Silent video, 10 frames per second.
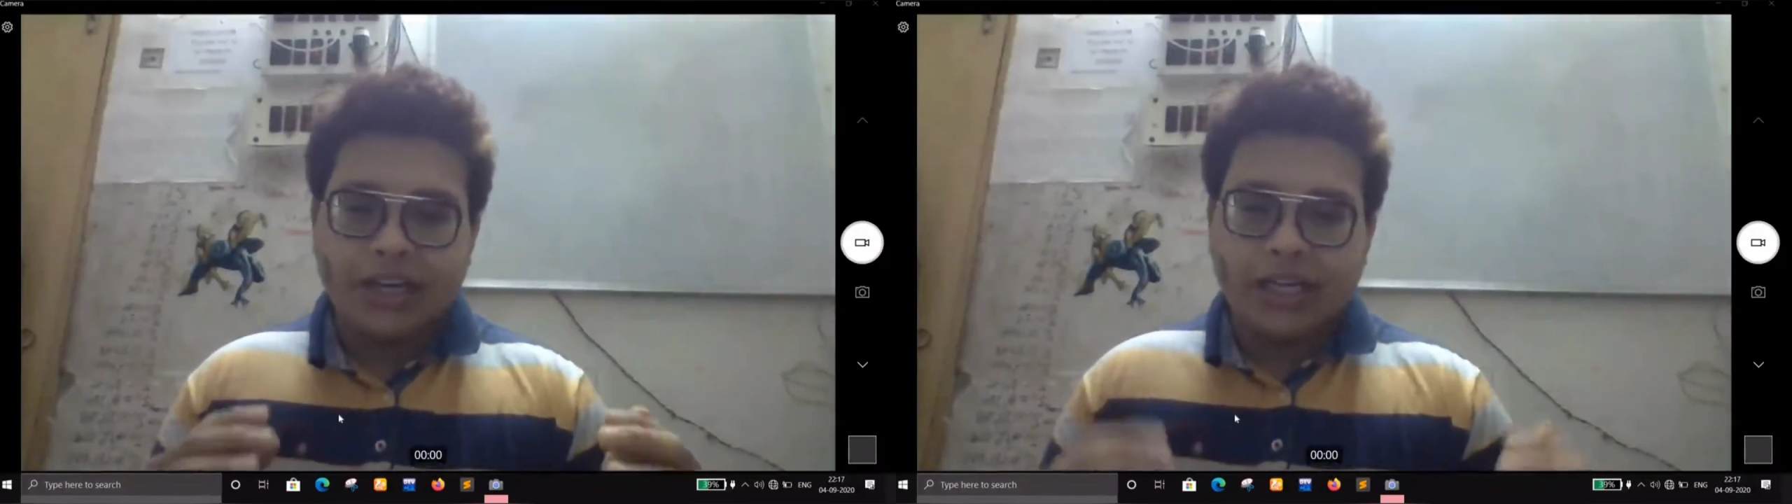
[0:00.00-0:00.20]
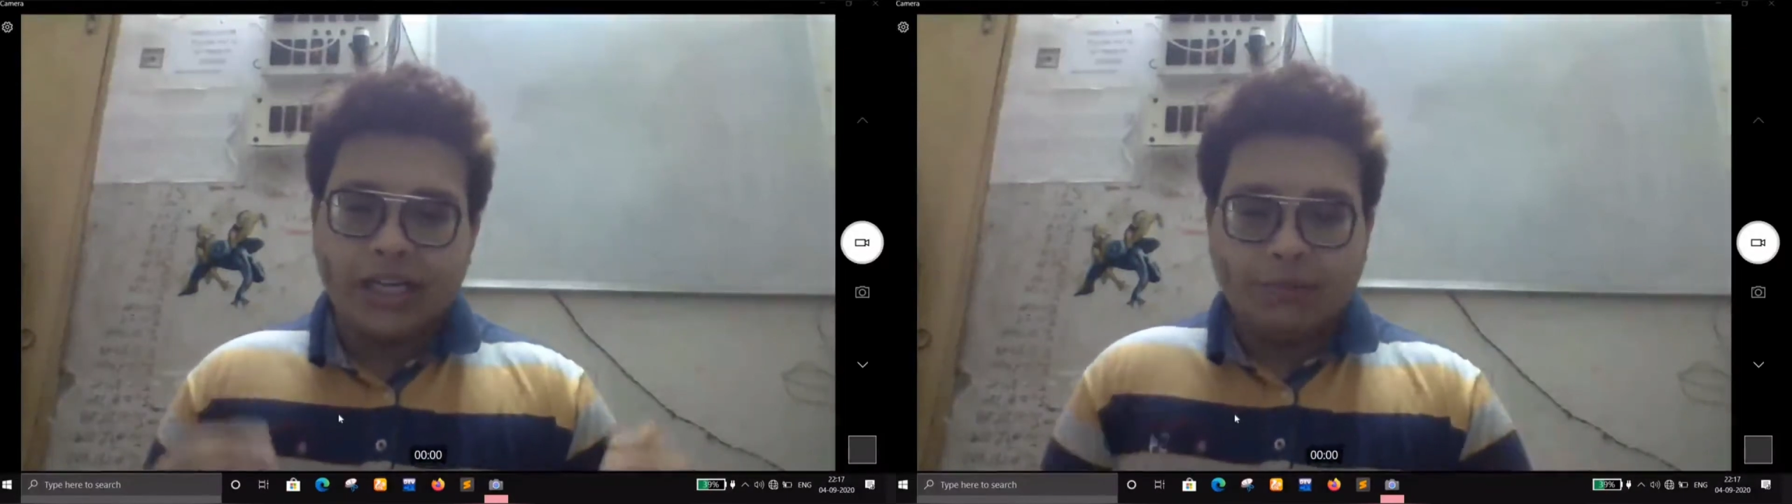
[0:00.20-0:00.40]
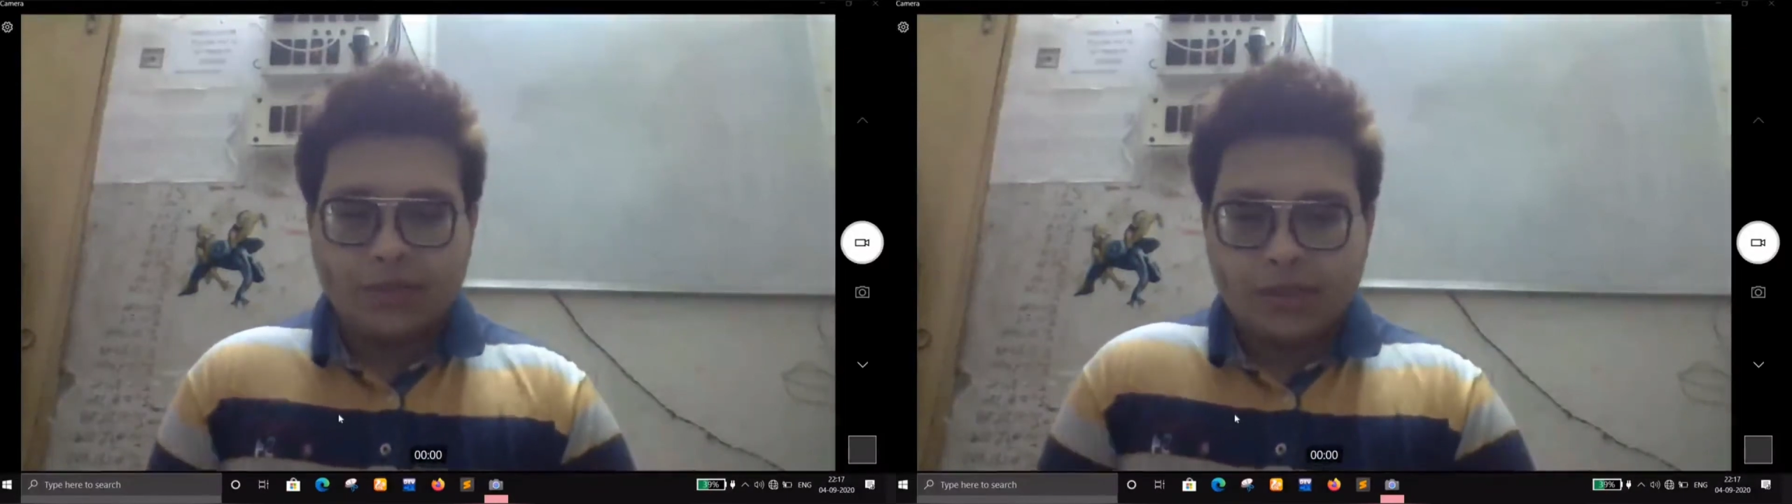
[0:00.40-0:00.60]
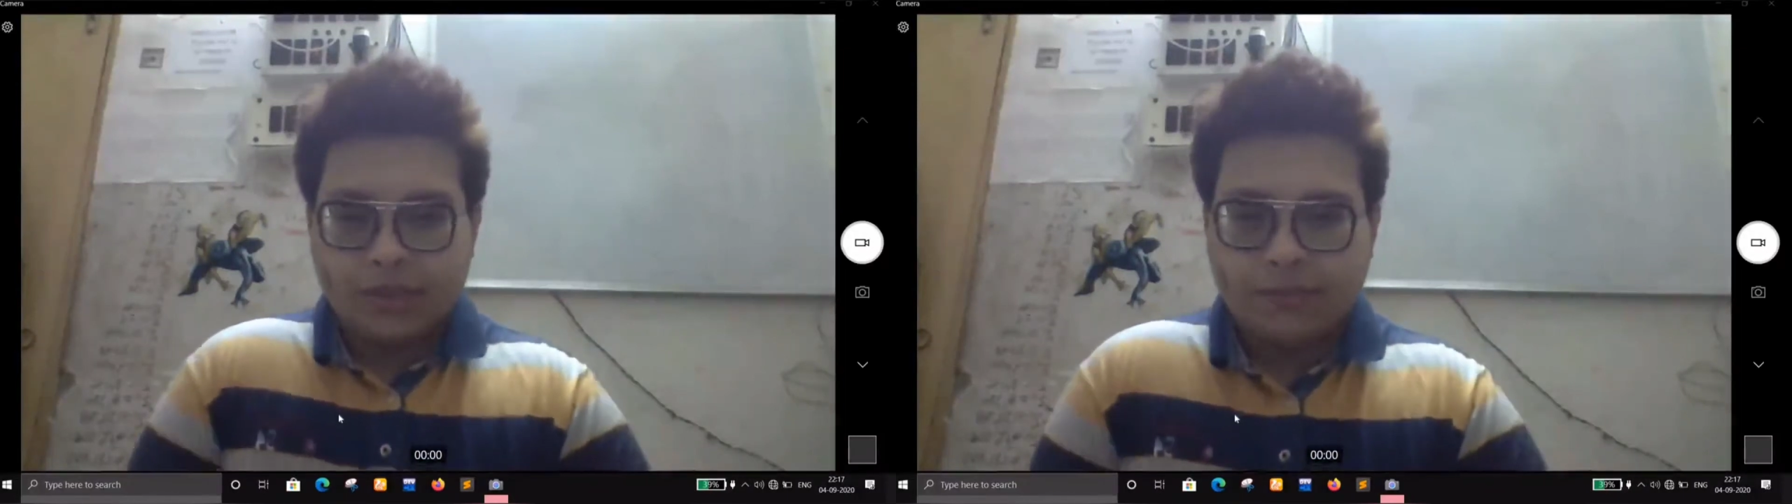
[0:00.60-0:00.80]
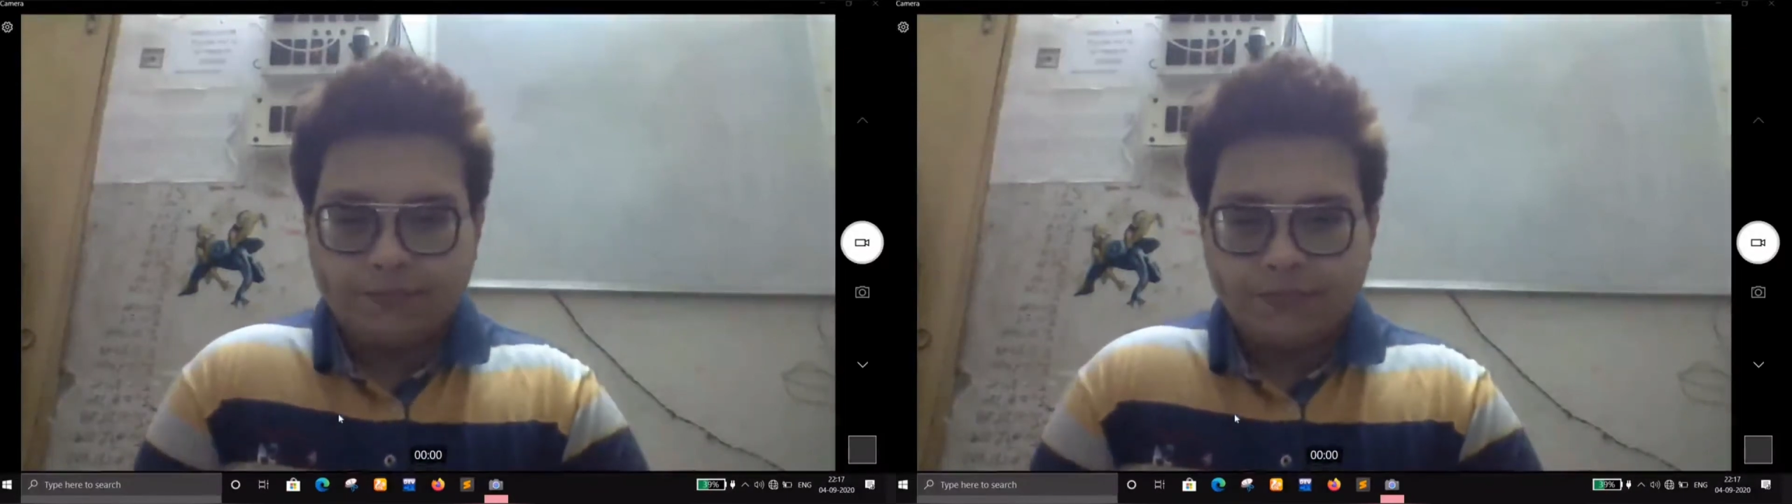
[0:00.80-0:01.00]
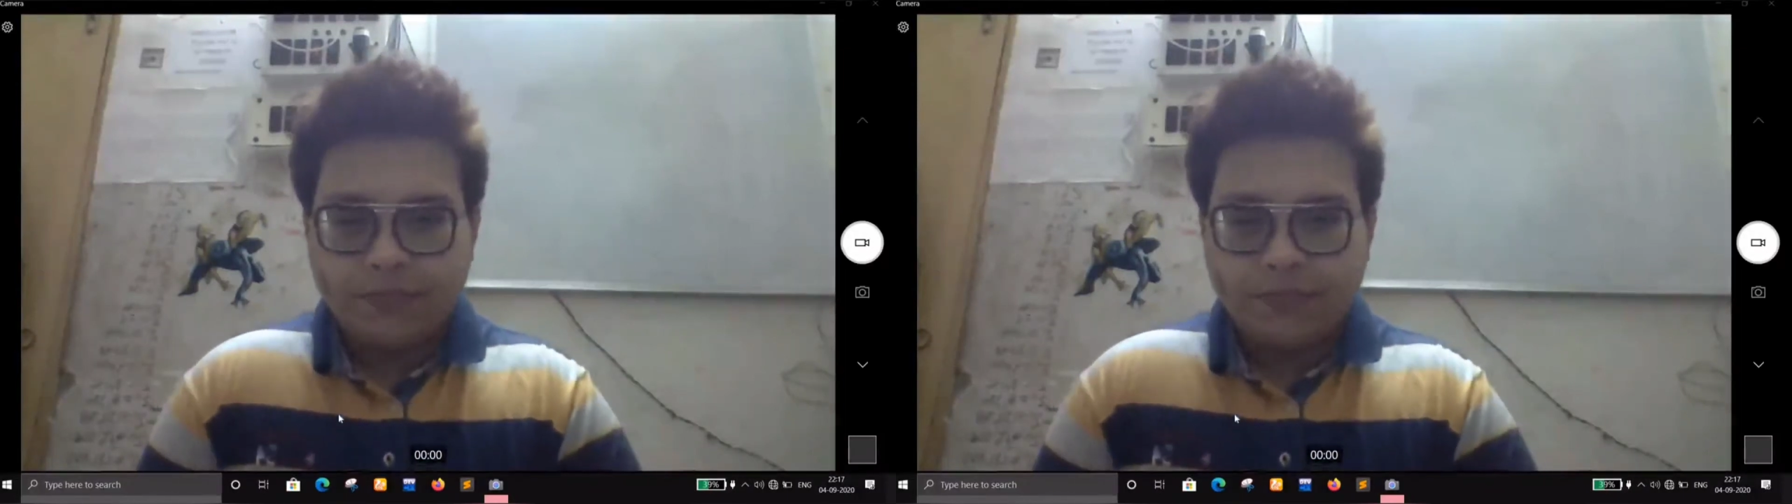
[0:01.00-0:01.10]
data types?